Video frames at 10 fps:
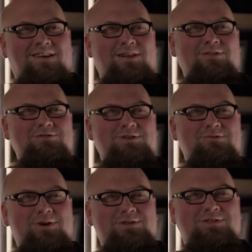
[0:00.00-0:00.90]
I didn't lose
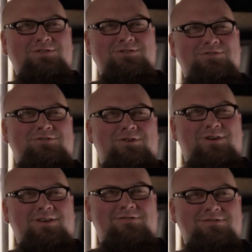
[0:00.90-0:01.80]
any weight since
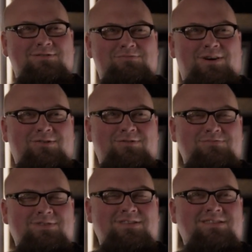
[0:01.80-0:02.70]
yesterday. What's like, the matter
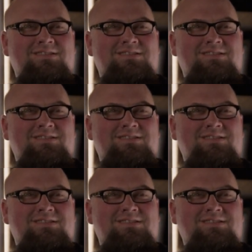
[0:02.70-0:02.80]
with me?